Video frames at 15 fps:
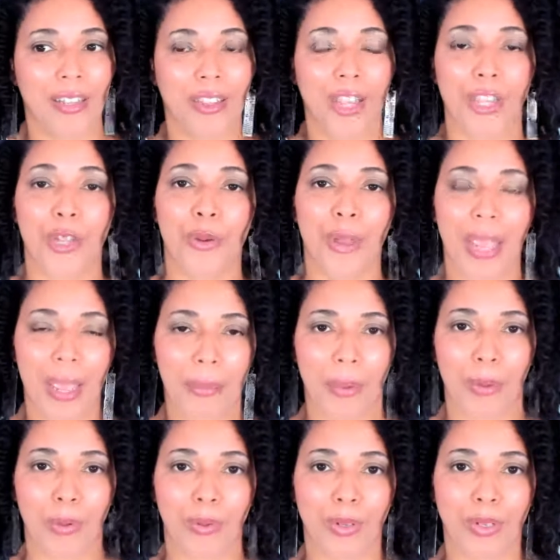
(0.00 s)
that you're
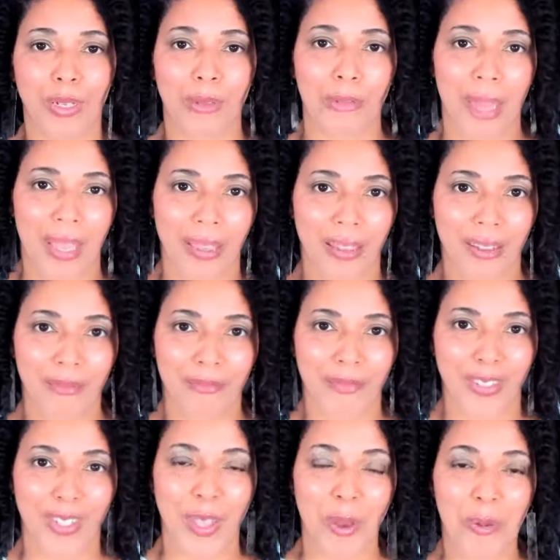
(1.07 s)
able to make.
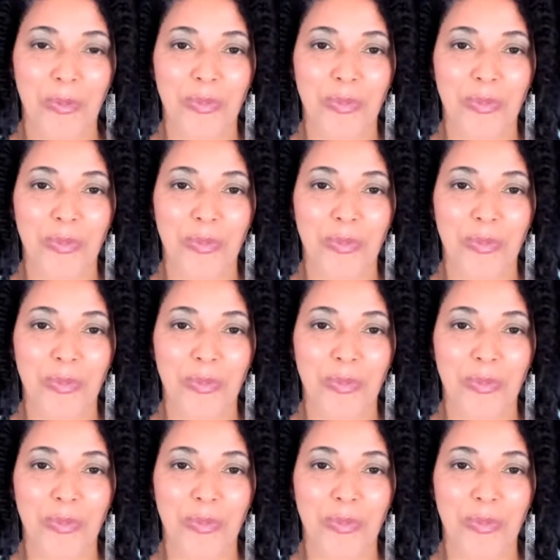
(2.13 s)
So,